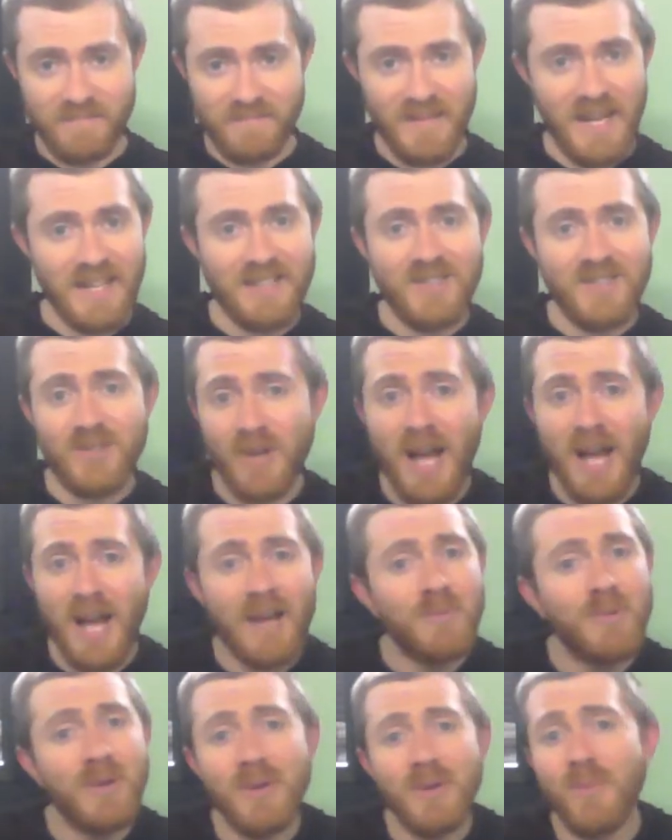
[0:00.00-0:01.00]
I
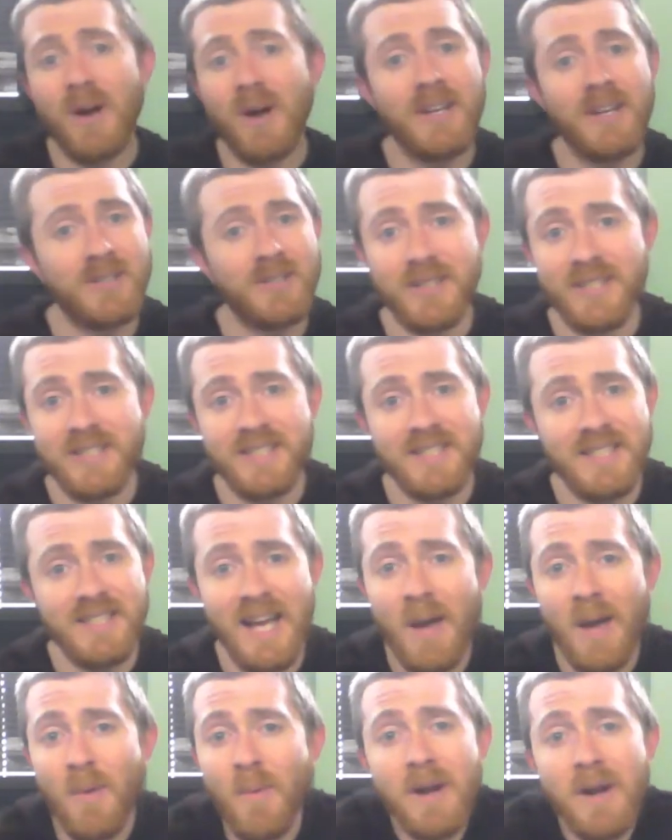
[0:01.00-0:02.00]
really want to drink
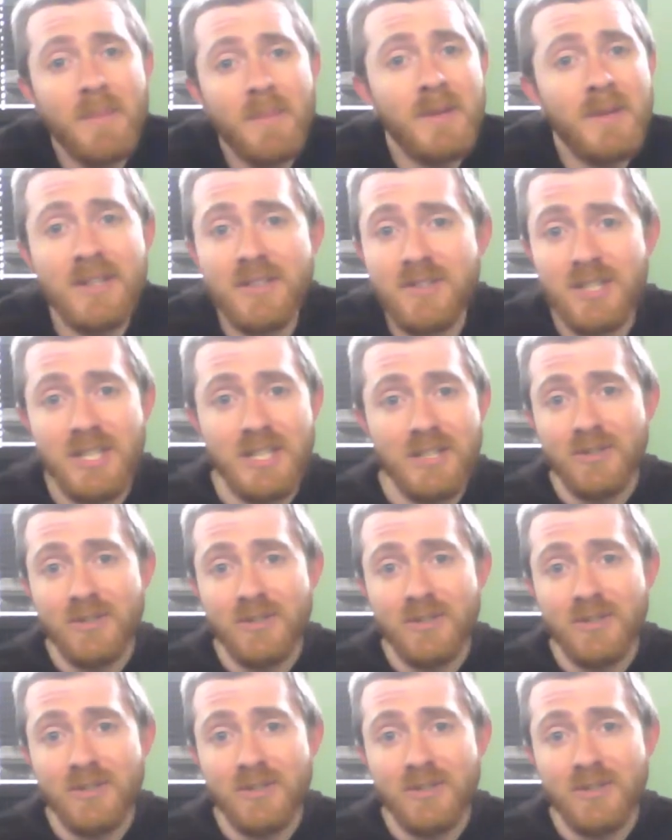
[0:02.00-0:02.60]
tea. I want to be a tea